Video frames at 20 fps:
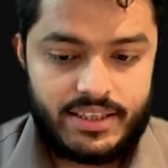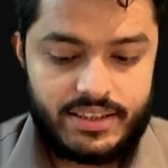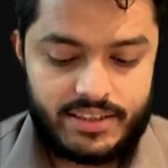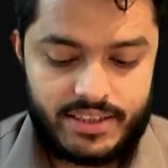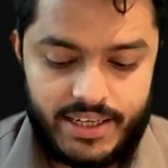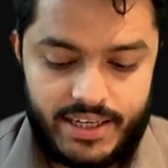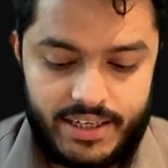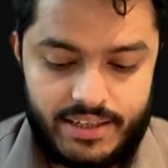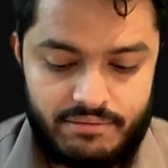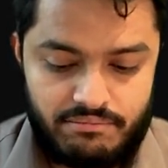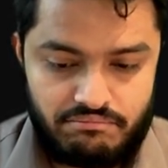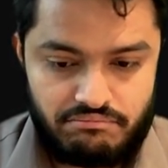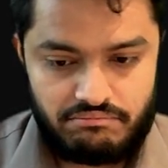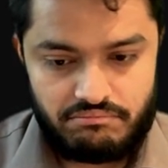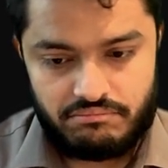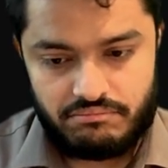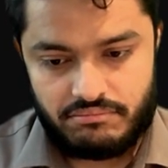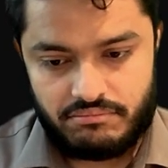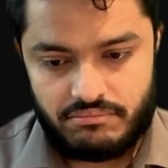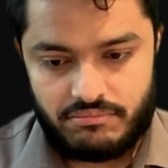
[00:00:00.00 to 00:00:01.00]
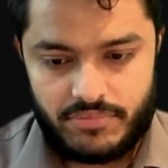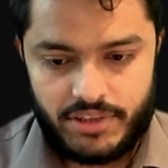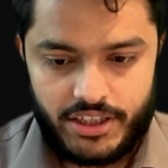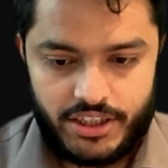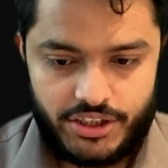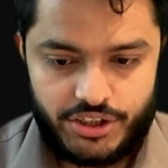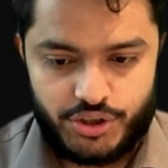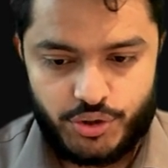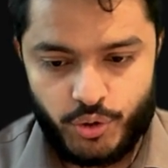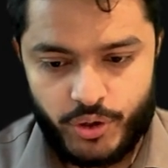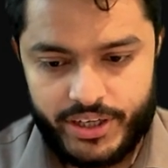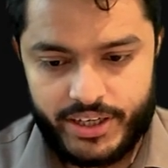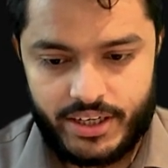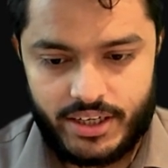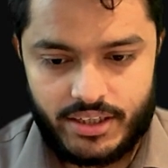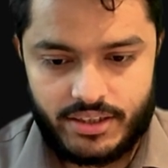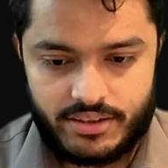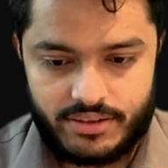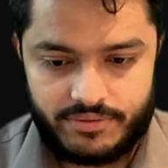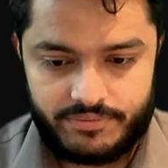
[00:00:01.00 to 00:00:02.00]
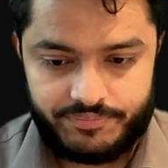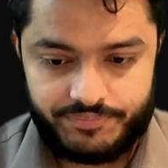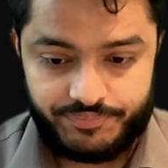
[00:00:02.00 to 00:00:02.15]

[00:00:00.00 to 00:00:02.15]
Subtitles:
that it's showing us